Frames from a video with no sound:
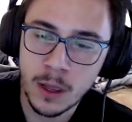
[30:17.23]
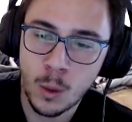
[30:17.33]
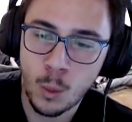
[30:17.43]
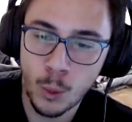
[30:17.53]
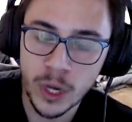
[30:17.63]

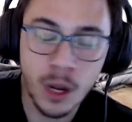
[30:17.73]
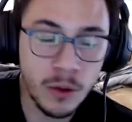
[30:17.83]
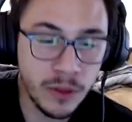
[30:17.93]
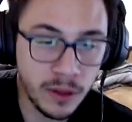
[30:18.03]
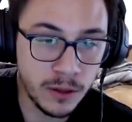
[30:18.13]
We know
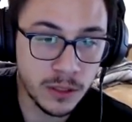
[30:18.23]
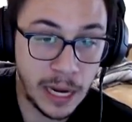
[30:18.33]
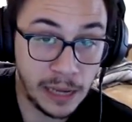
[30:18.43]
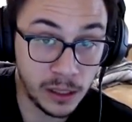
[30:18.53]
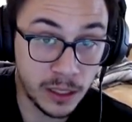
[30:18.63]
that there's
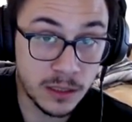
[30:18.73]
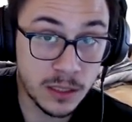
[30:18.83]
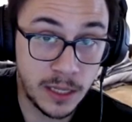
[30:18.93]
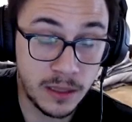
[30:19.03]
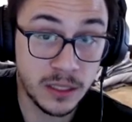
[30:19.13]
aliens
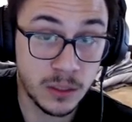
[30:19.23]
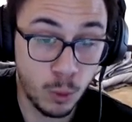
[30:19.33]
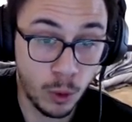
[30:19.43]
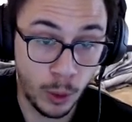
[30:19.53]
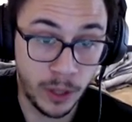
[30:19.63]
in this
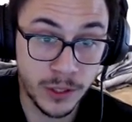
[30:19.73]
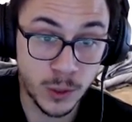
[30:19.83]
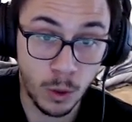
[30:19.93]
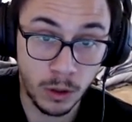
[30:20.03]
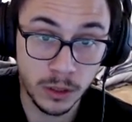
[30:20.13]

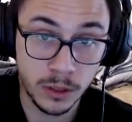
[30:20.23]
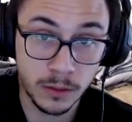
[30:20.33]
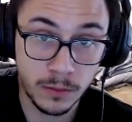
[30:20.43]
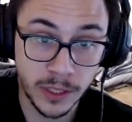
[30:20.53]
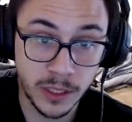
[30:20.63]
world
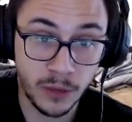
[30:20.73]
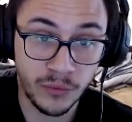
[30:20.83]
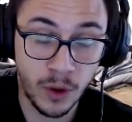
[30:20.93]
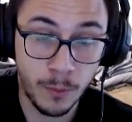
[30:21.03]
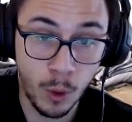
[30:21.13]
because they're
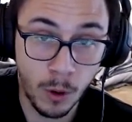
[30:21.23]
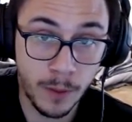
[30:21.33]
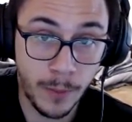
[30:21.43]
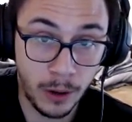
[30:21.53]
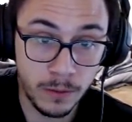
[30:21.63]
from Moron
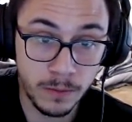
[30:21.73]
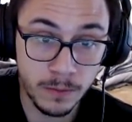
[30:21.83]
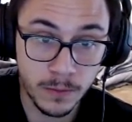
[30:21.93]
Mountain.